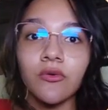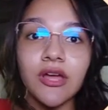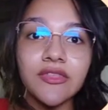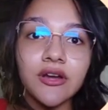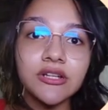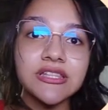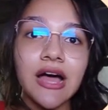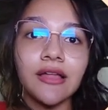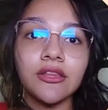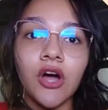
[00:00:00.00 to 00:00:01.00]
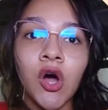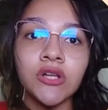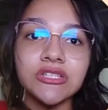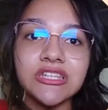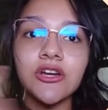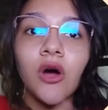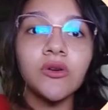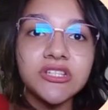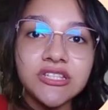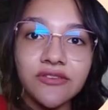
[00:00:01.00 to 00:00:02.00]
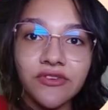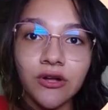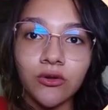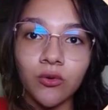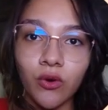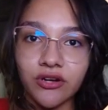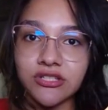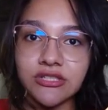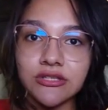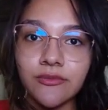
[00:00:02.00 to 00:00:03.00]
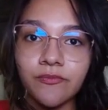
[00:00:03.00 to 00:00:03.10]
rather than on decoding difficult words.